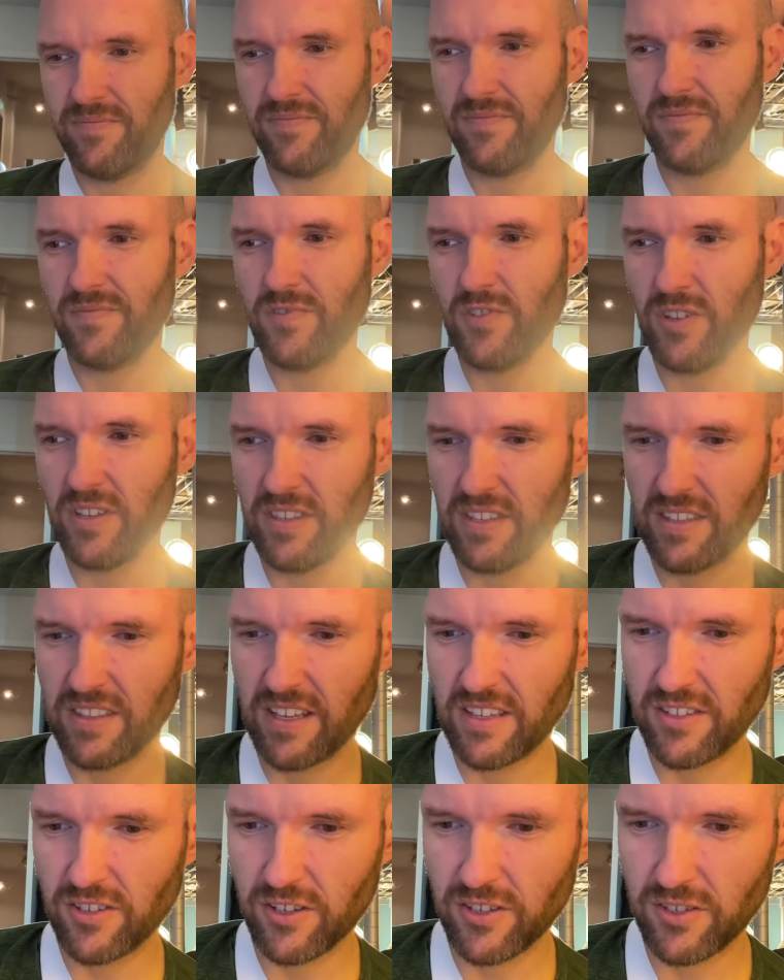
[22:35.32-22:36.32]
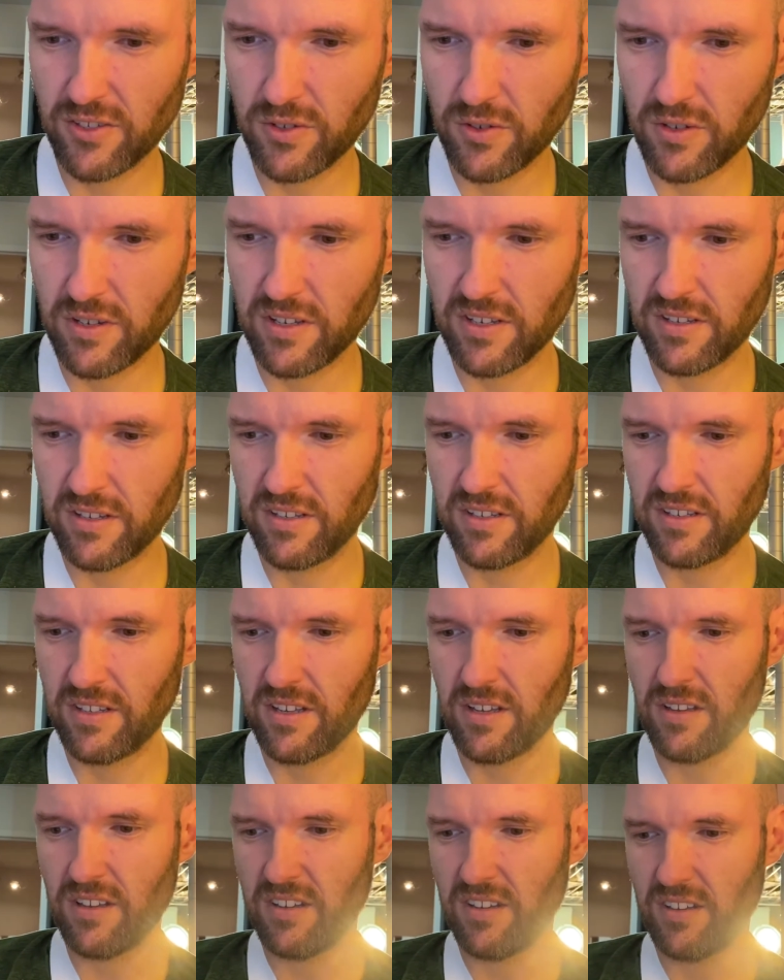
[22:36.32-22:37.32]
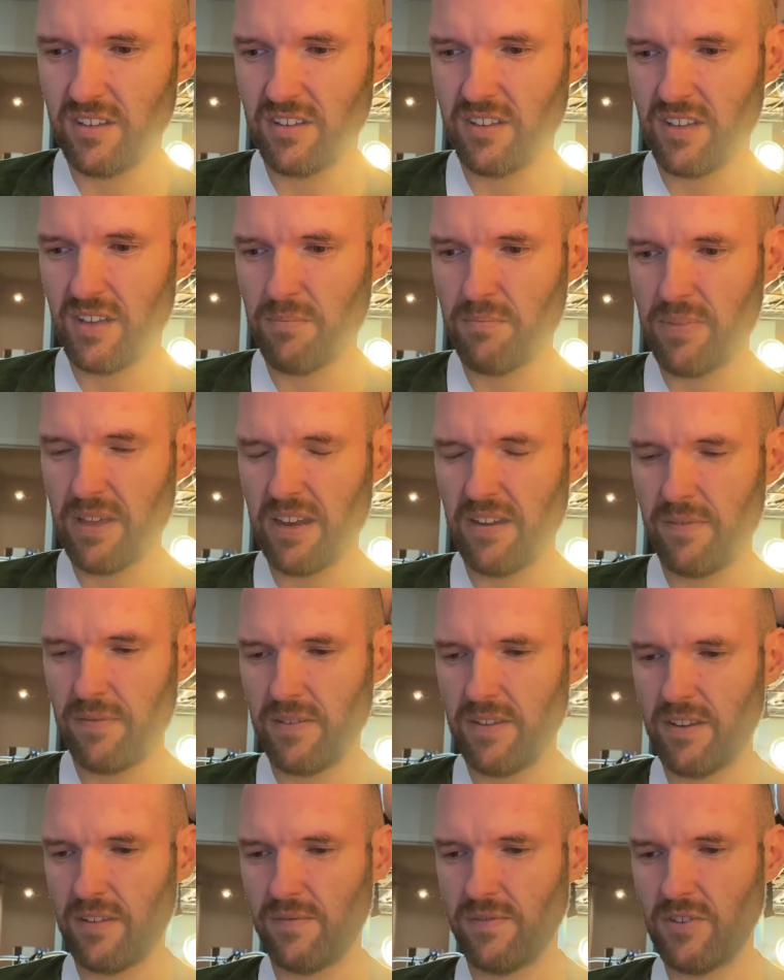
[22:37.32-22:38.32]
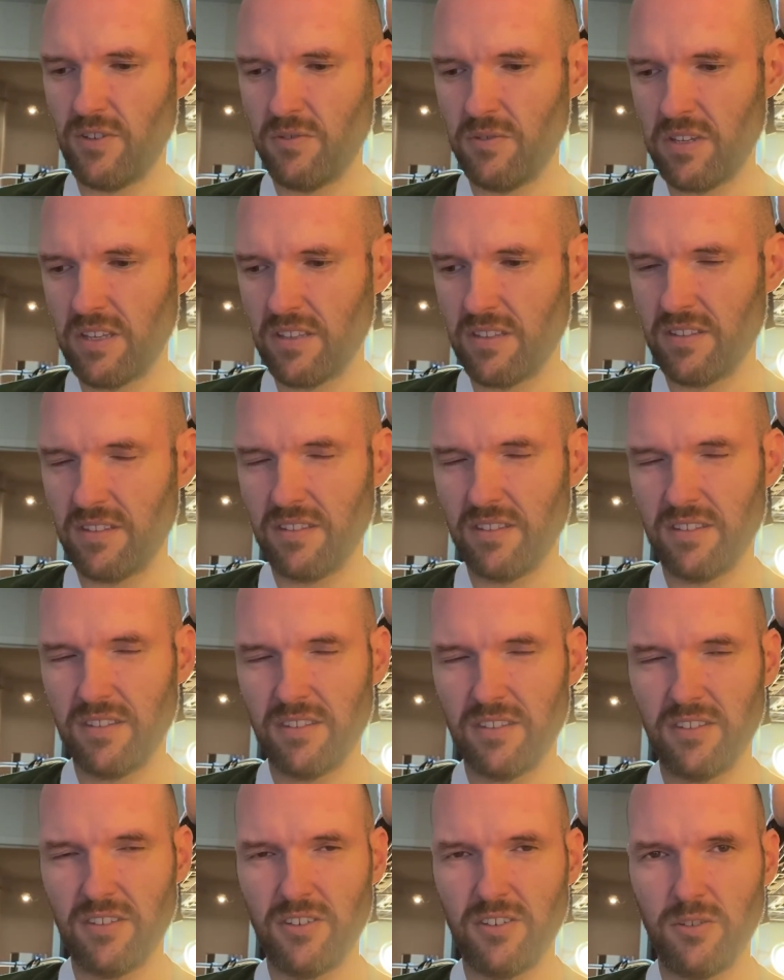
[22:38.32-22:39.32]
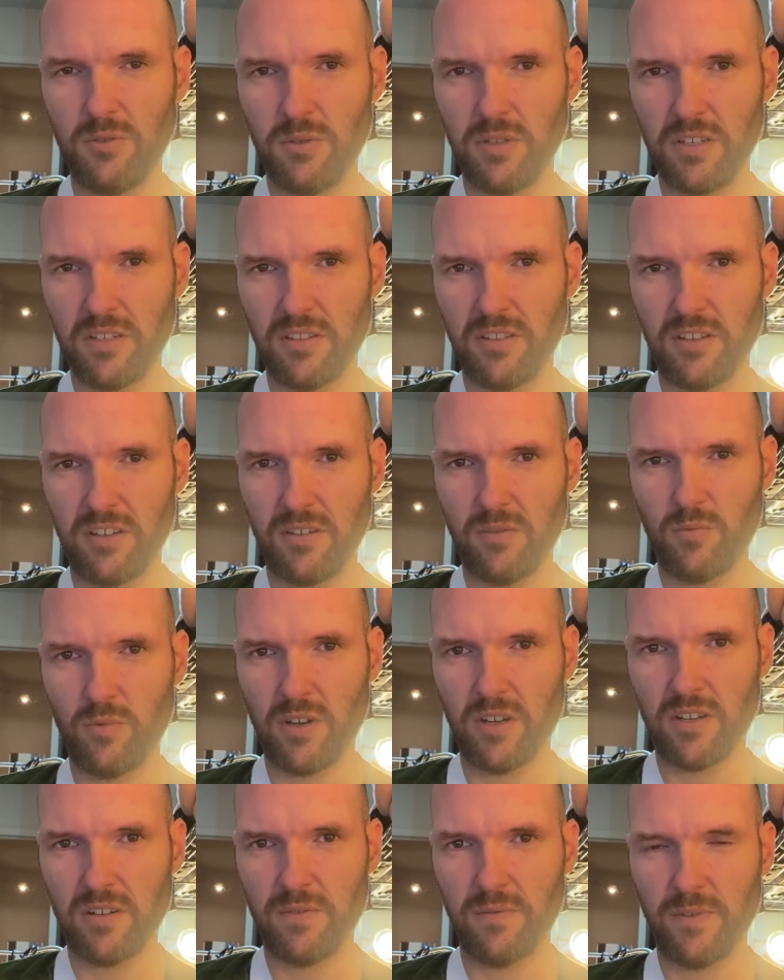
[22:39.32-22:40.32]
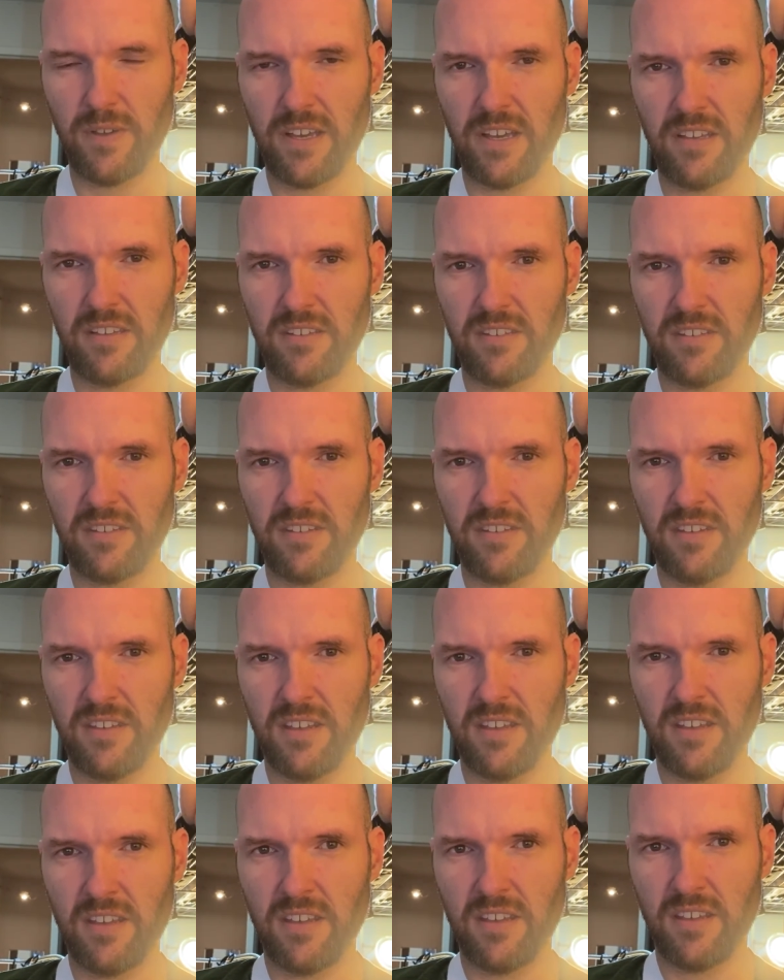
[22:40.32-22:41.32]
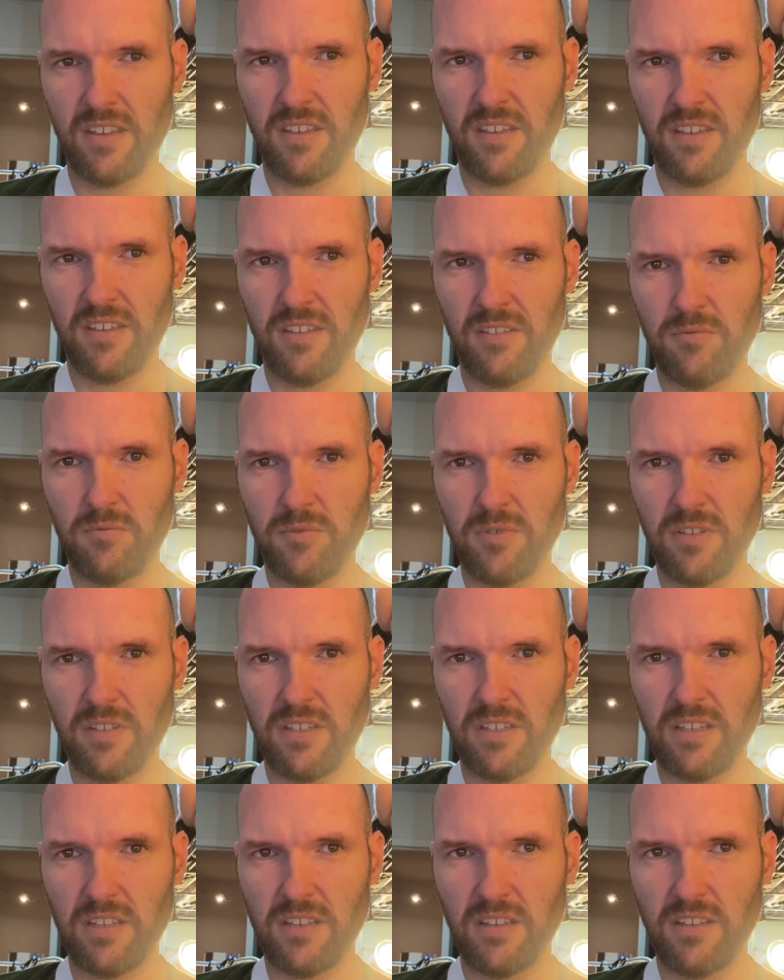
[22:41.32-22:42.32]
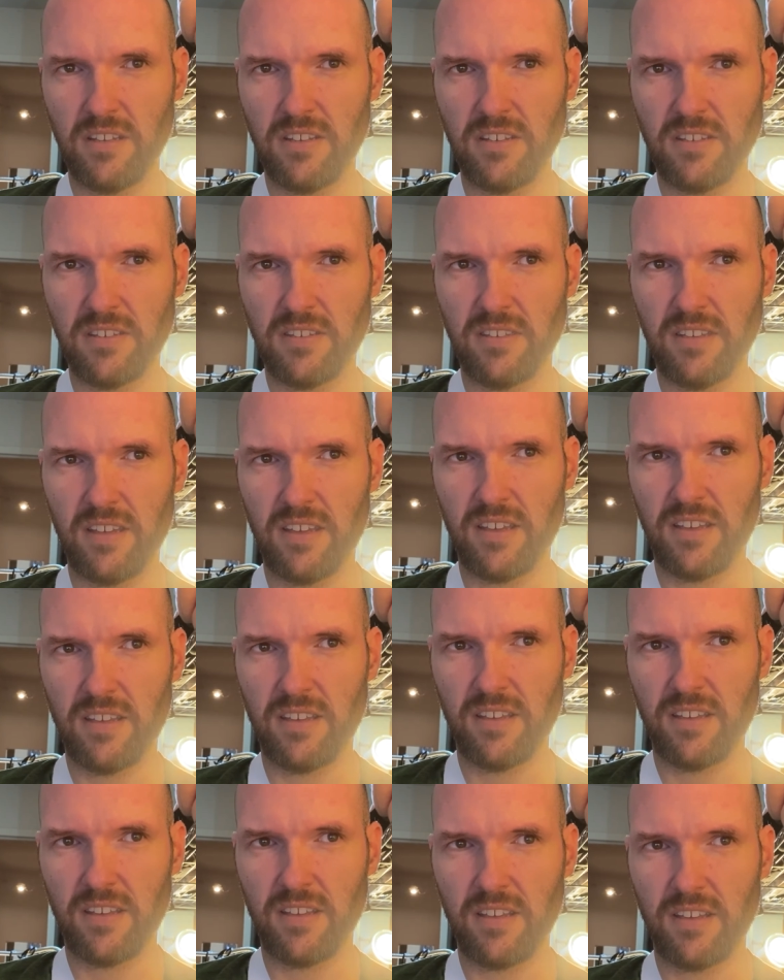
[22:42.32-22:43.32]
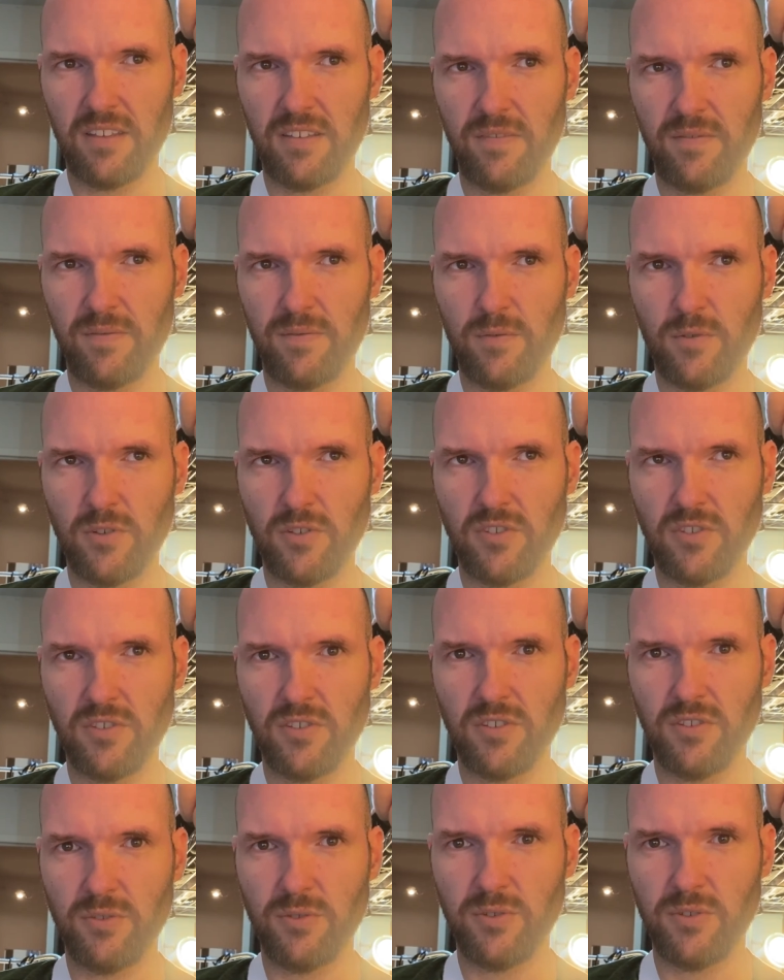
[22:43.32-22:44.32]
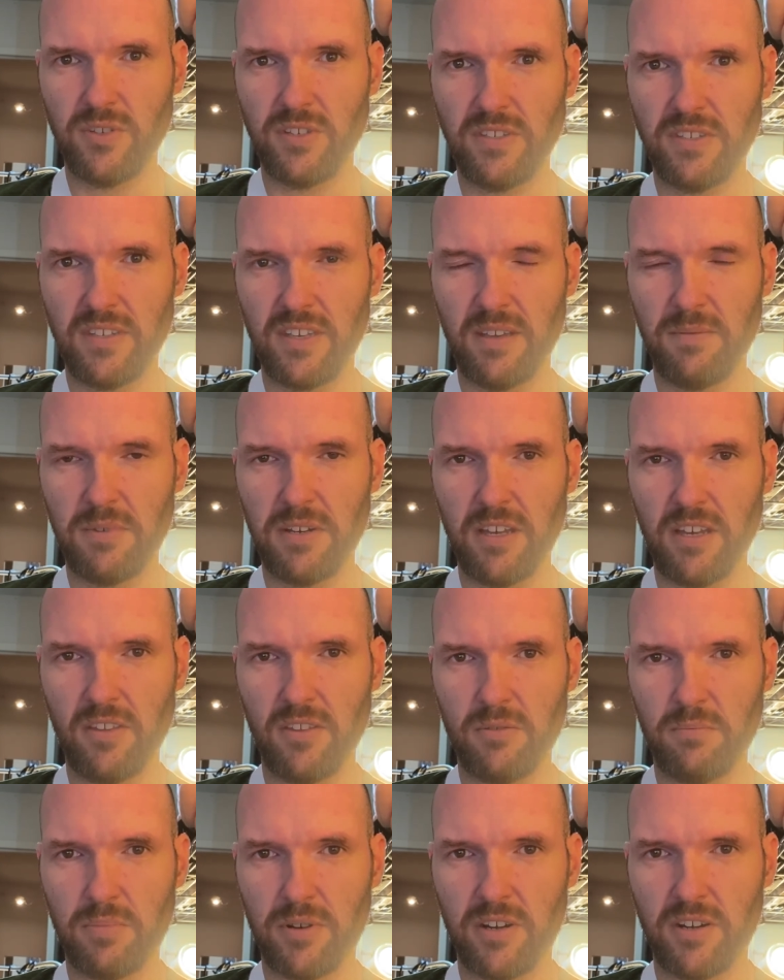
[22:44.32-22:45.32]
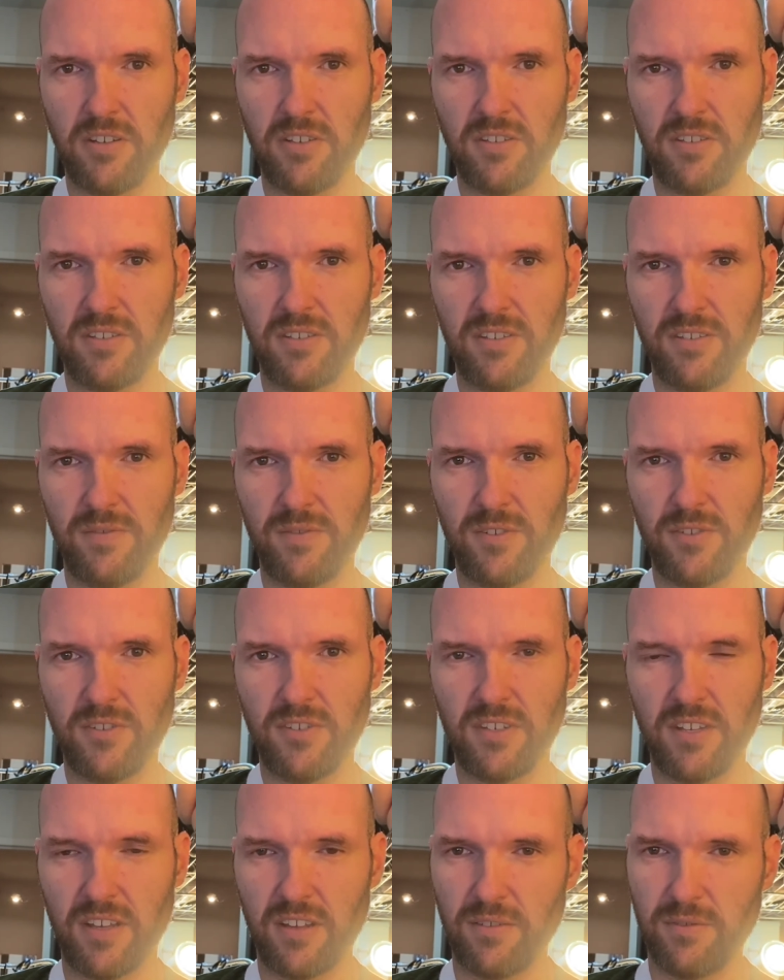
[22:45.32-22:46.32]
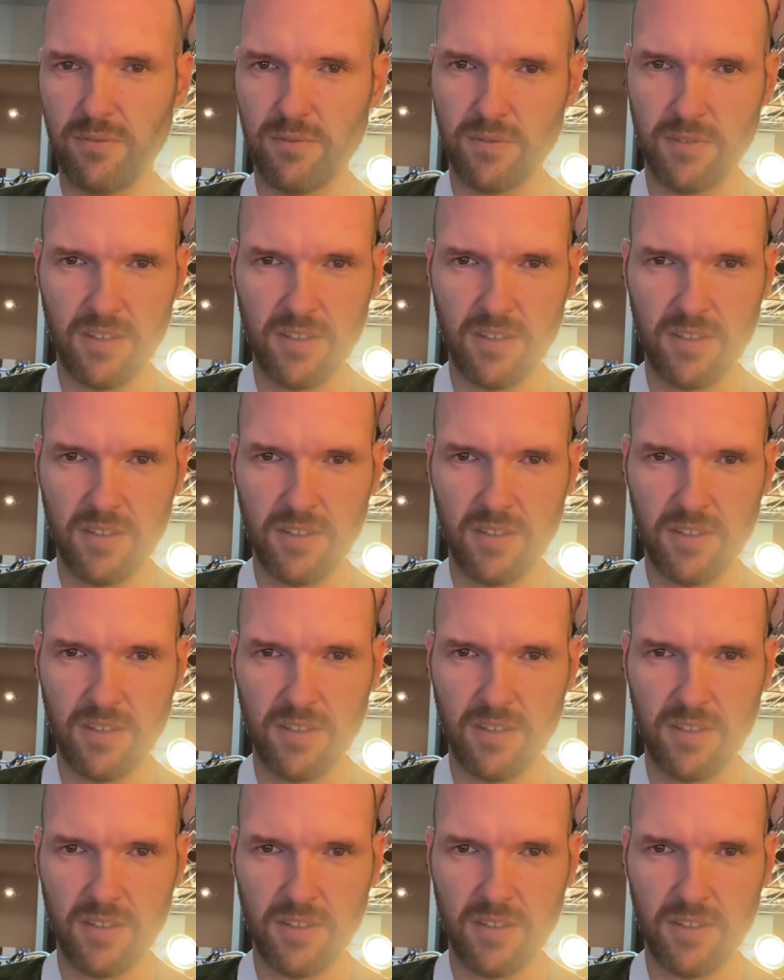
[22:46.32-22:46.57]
So I think that's also a benefit of doing a long water fast. It really just like forces you to examine other parts of yourself